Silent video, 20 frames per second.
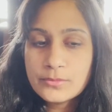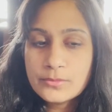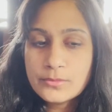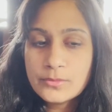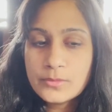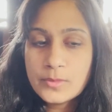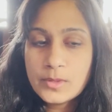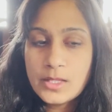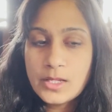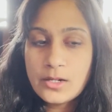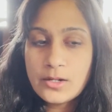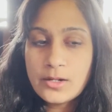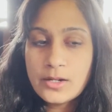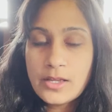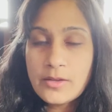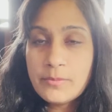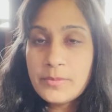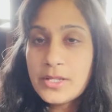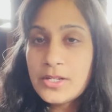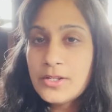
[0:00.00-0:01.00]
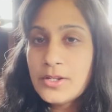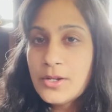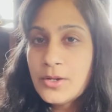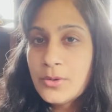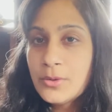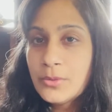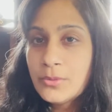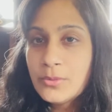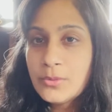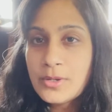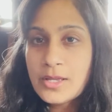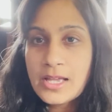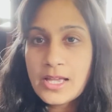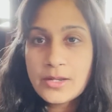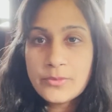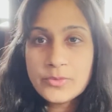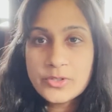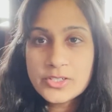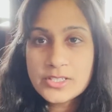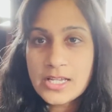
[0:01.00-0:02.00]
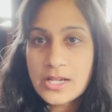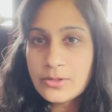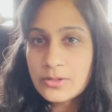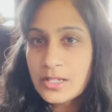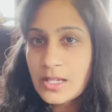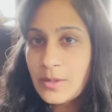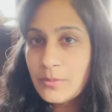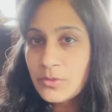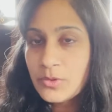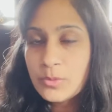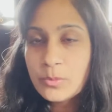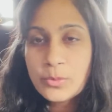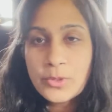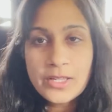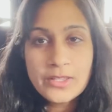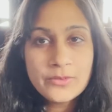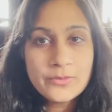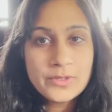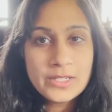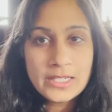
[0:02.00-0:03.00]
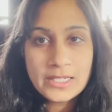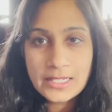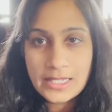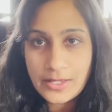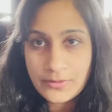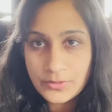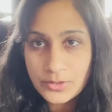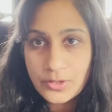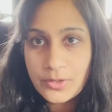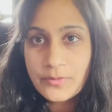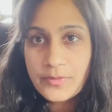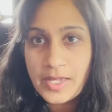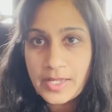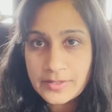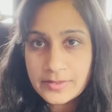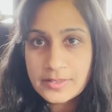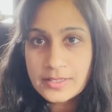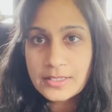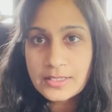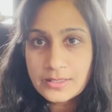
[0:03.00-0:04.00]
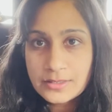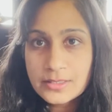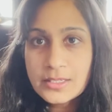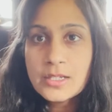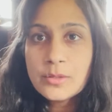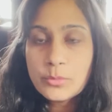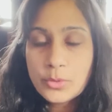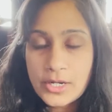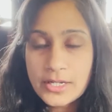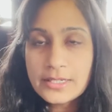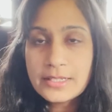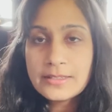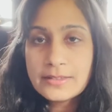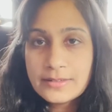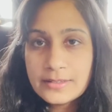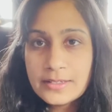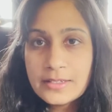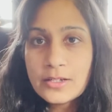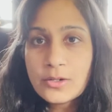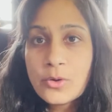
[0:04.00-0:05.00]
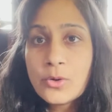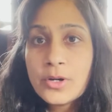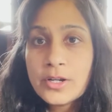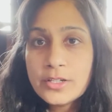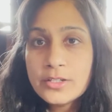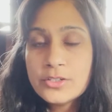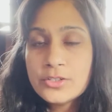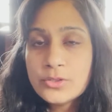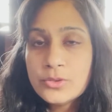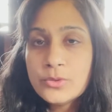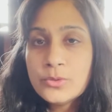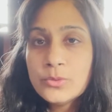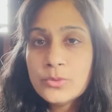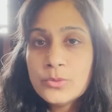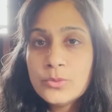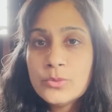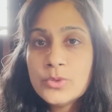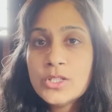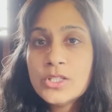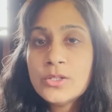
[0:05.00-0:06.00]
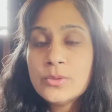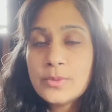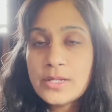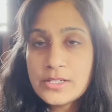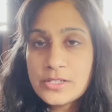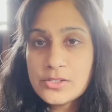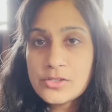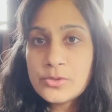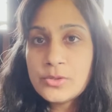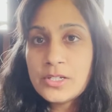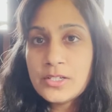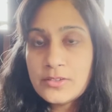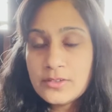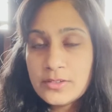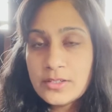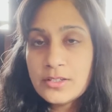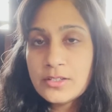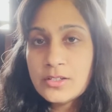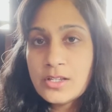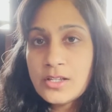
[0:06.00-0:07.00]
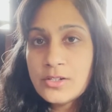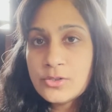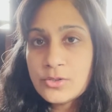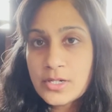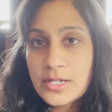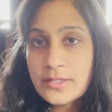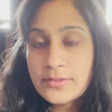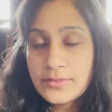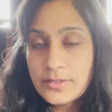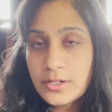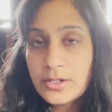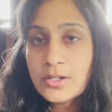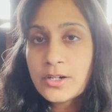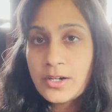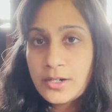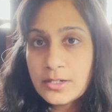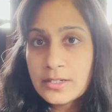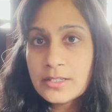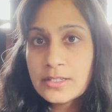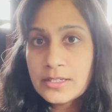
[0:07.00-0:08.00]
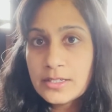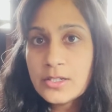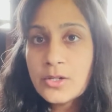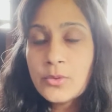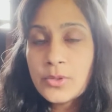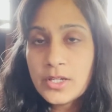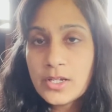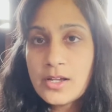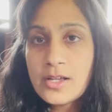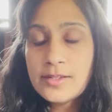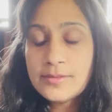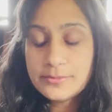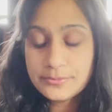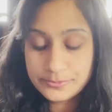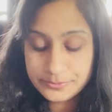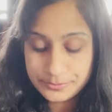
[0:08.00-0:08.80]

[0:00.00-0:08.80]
There have been no adverse outcomes with breastfeeding after the vaccine in pregnancy, according to the registries and trials that are currently going on.